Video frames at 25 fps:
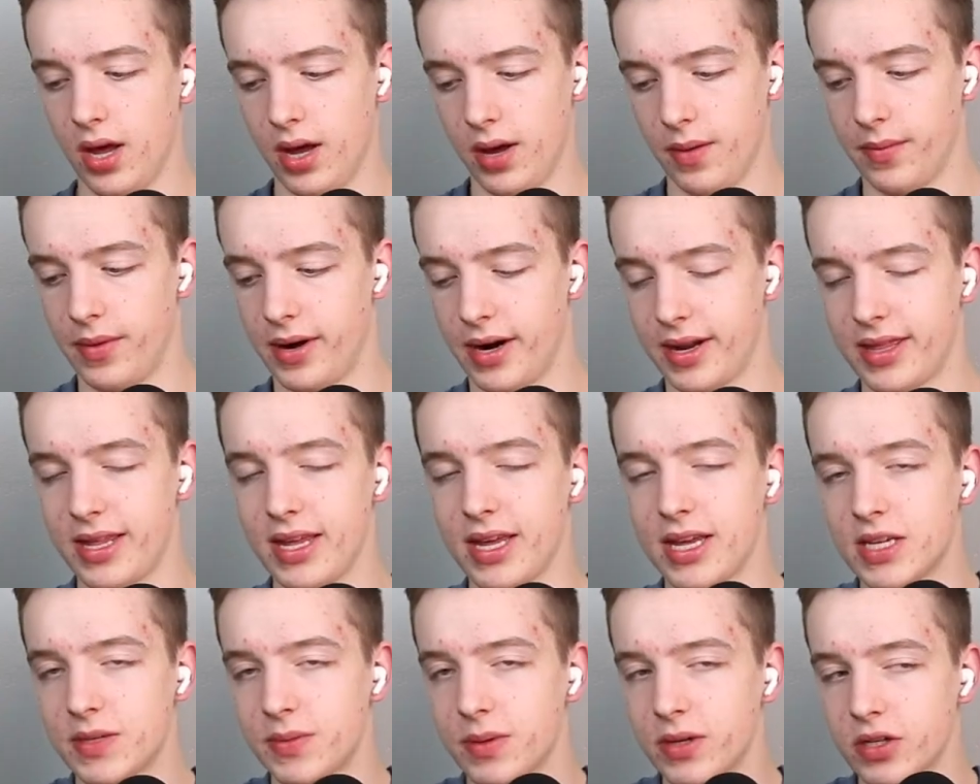But I
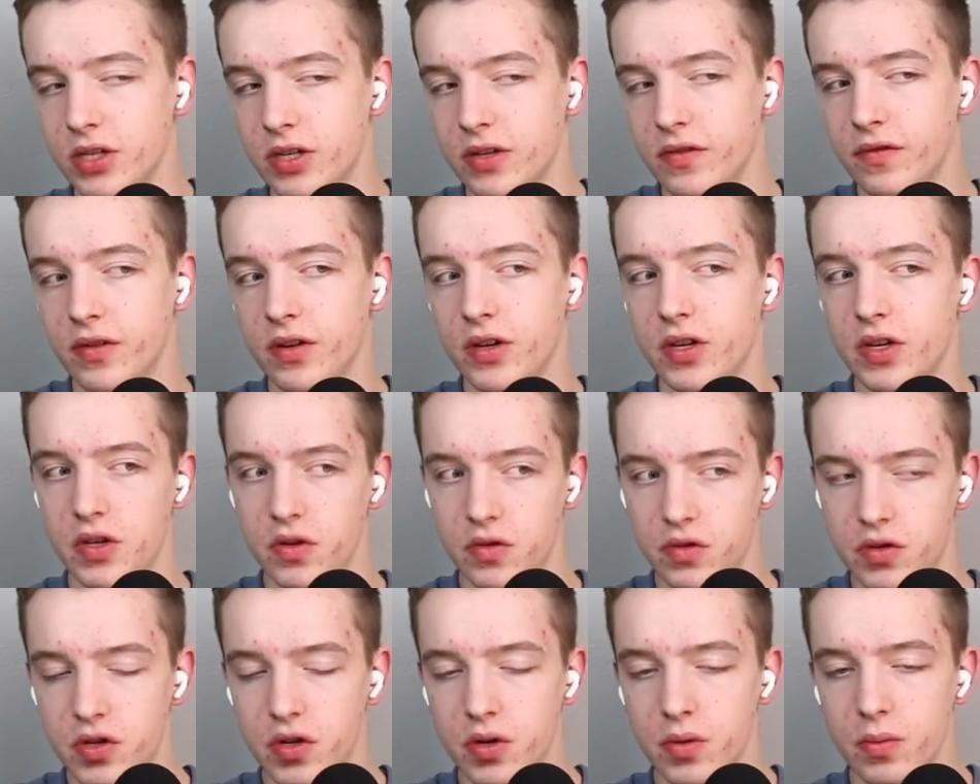think especially for
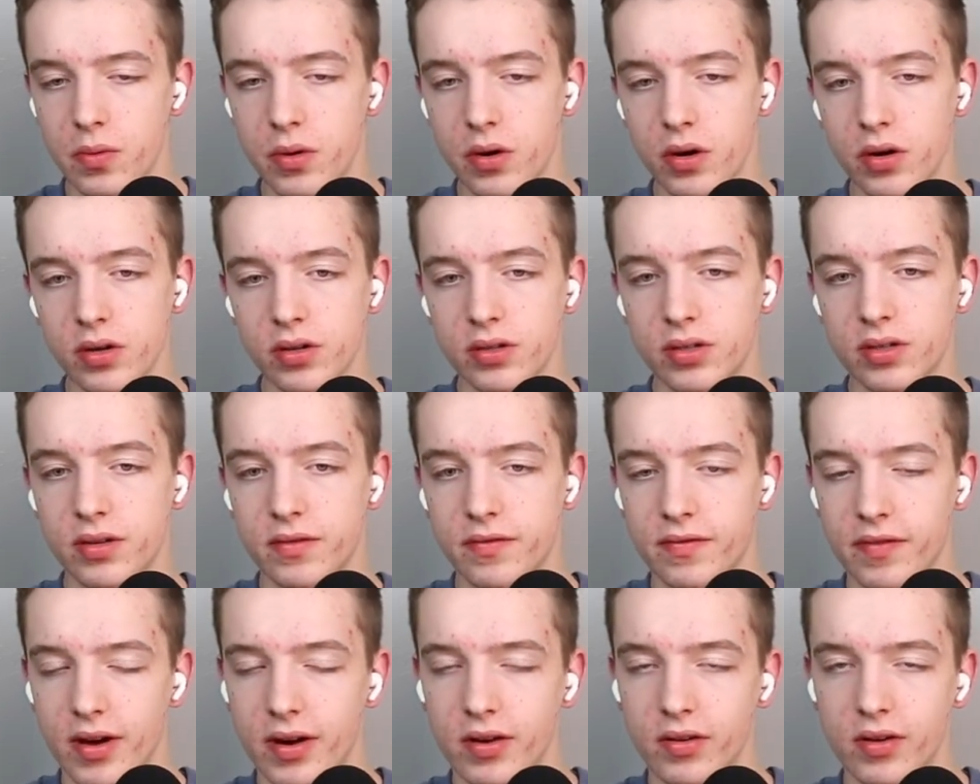YouTubers,
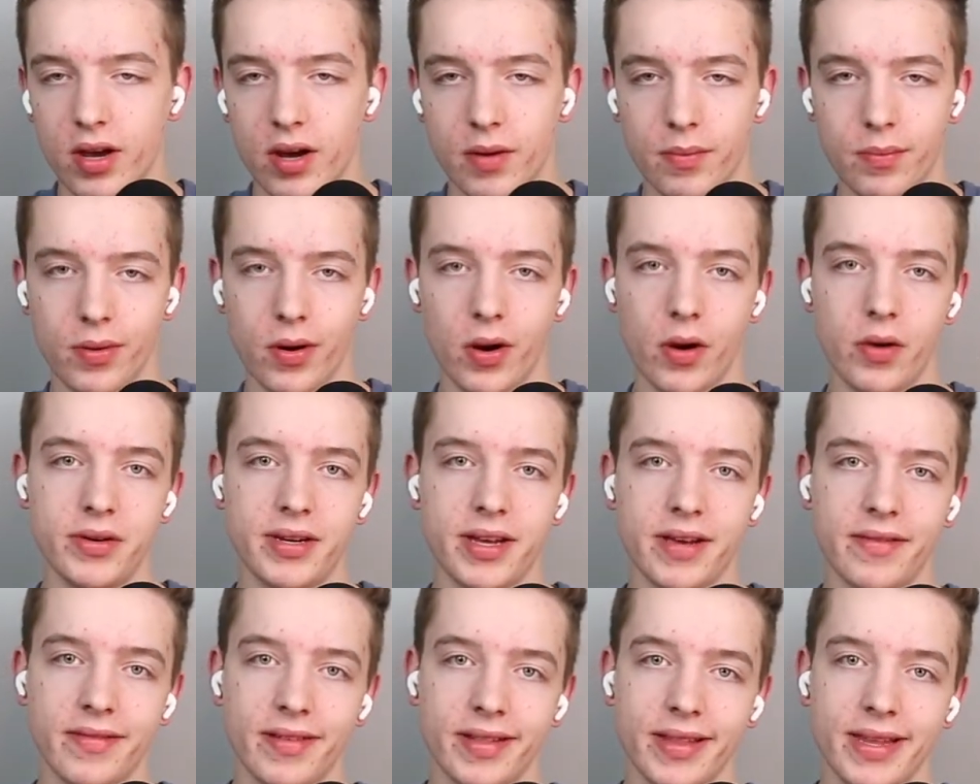Final Cut Pro
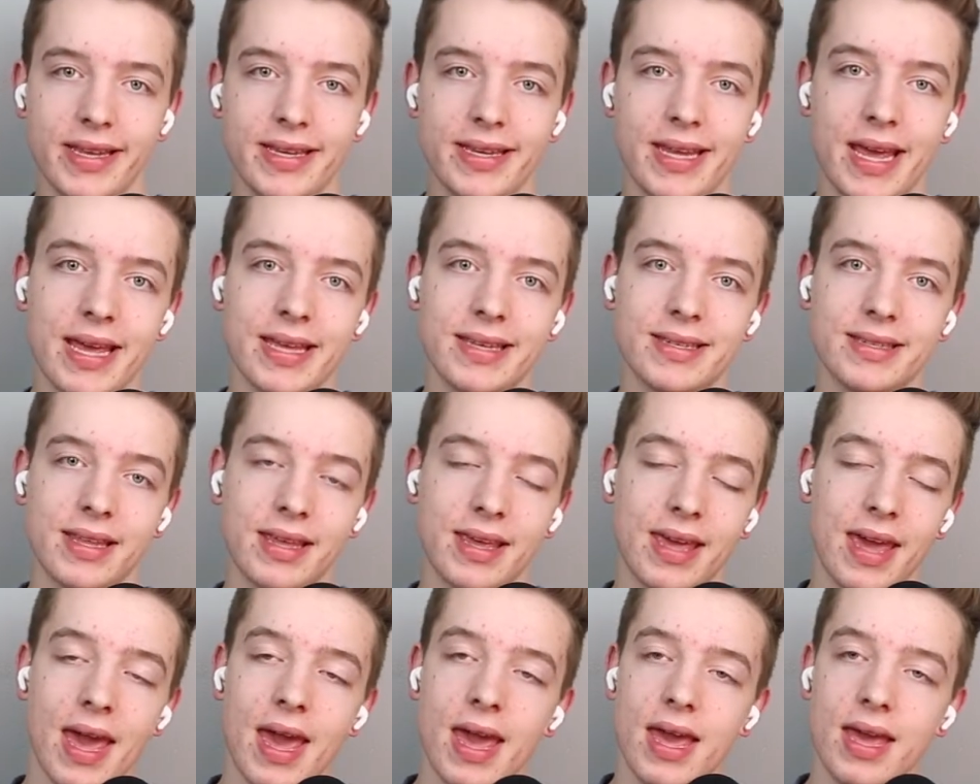definitely takes the
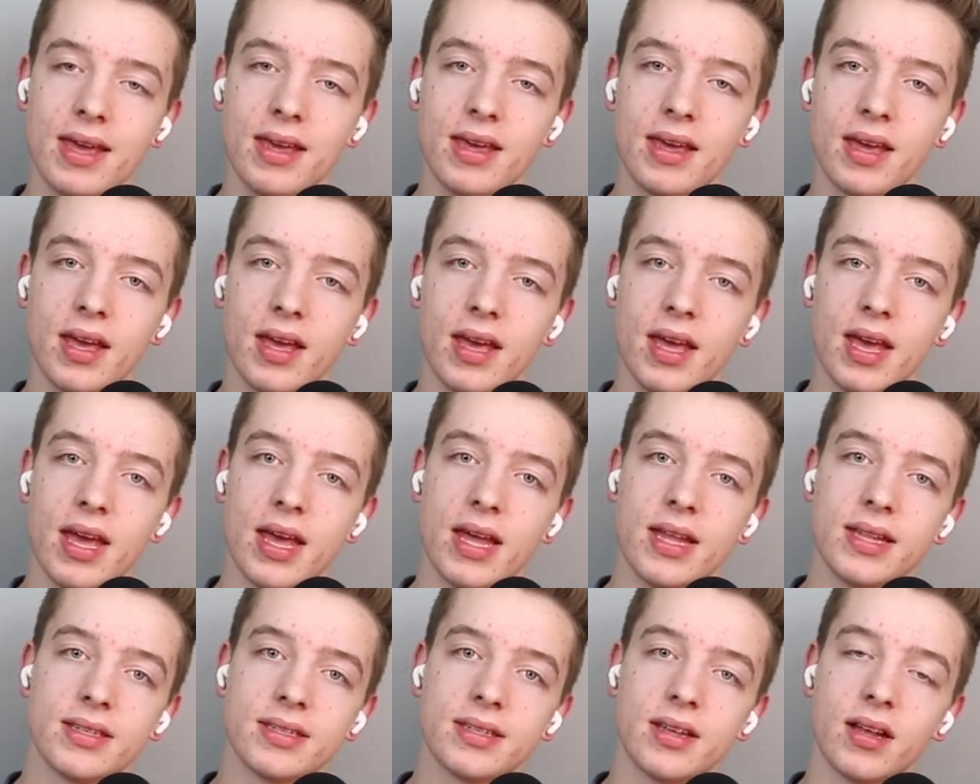cake.
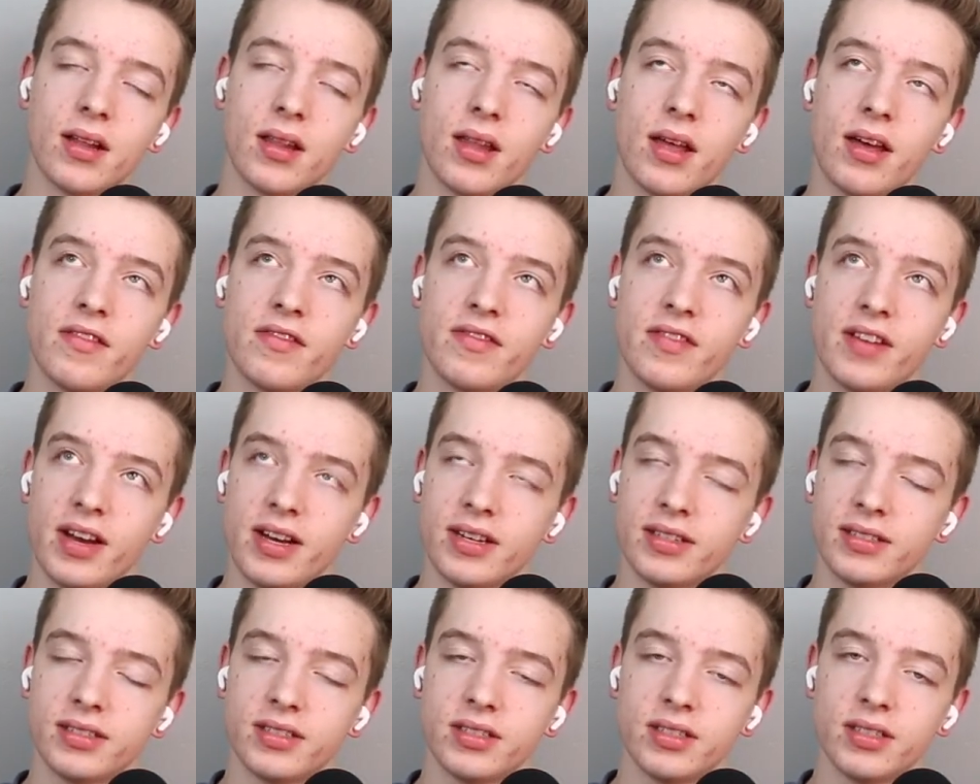It's a lot
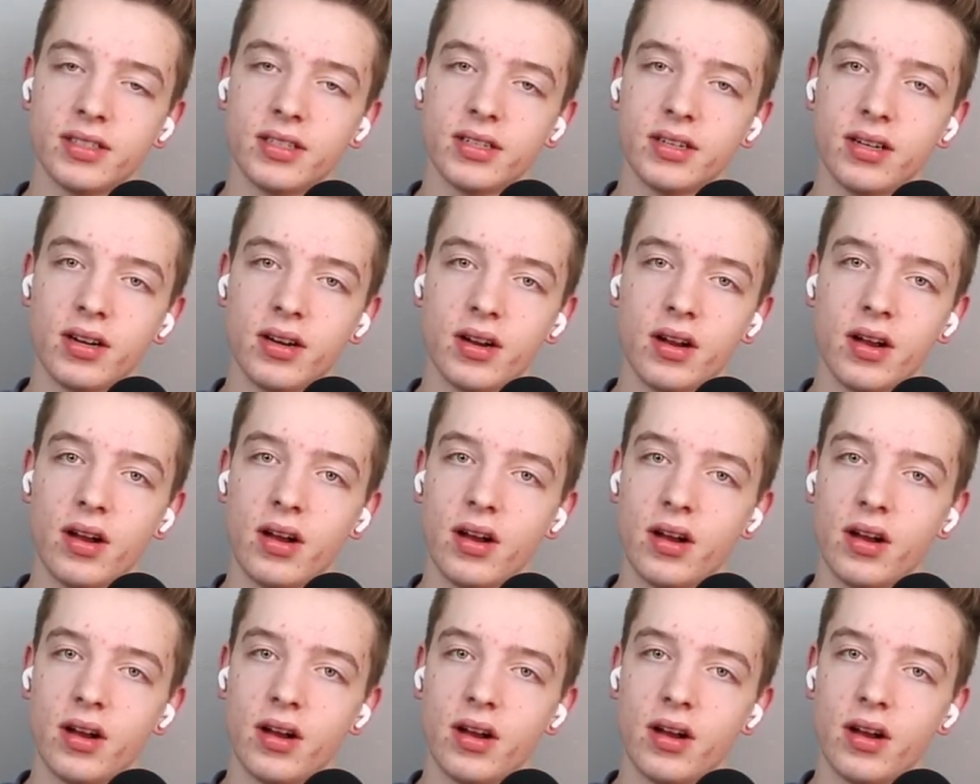faster.